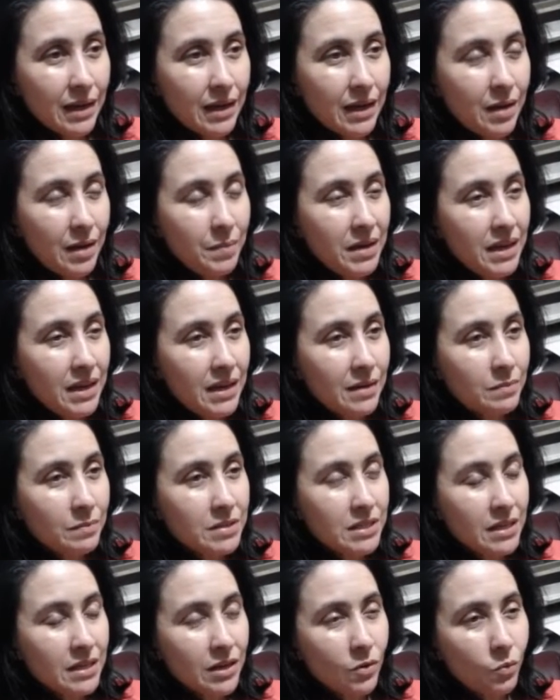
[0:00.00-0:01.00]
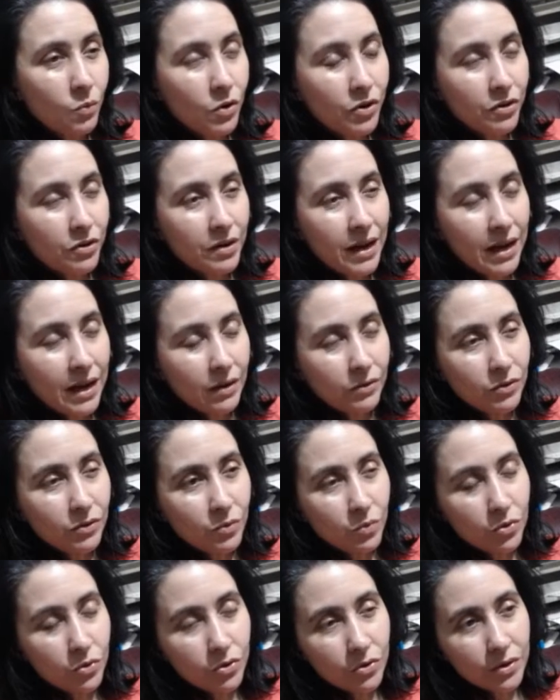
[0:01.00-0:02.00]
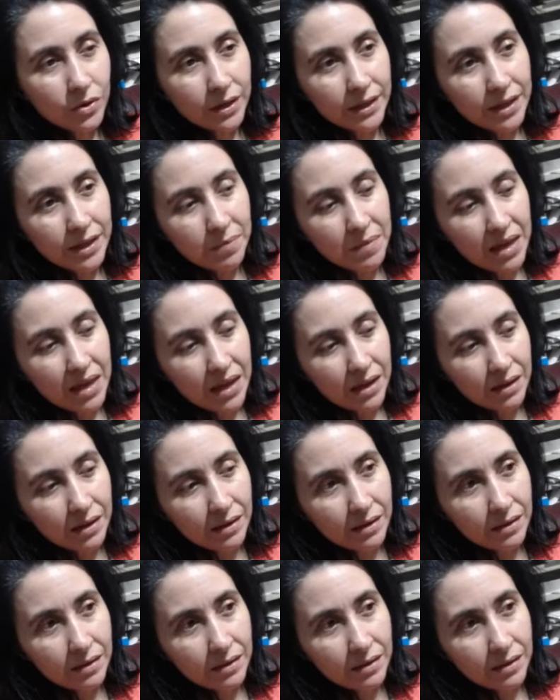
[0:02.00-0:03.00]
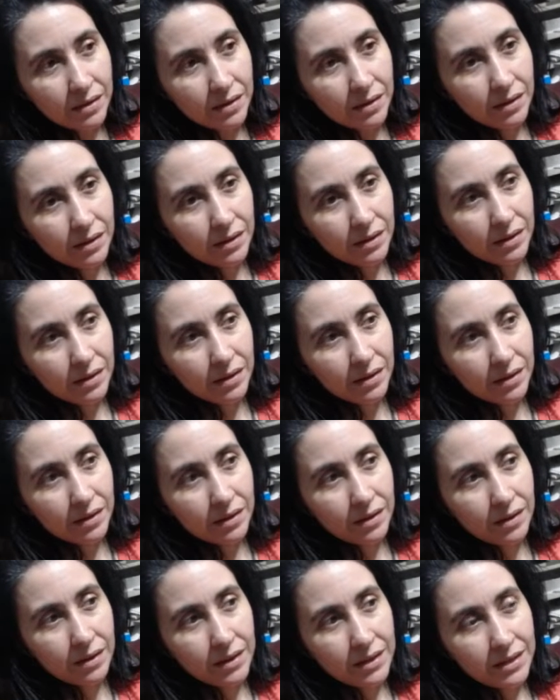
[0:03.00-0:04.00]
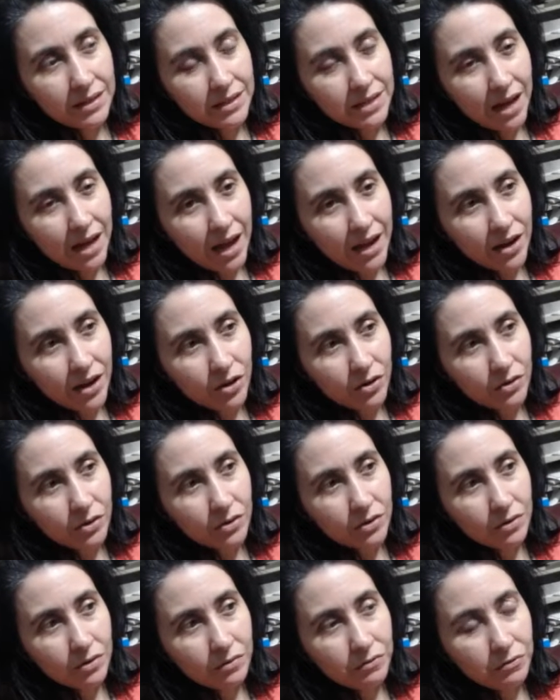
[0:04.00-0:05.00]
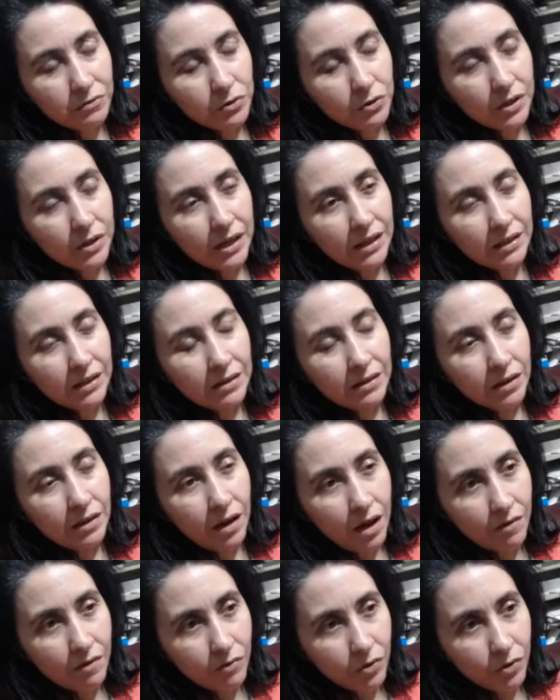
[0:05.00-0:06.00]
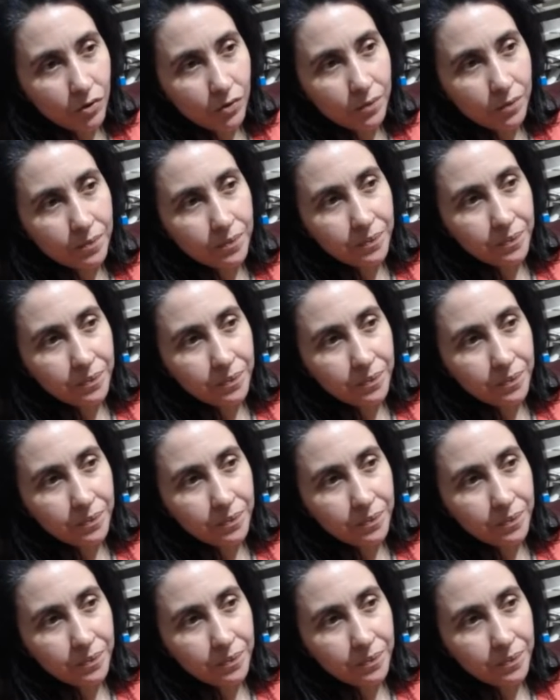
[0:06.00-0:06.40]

I mean, I'm sitting there wondering how in the world can they make a an entire full length novel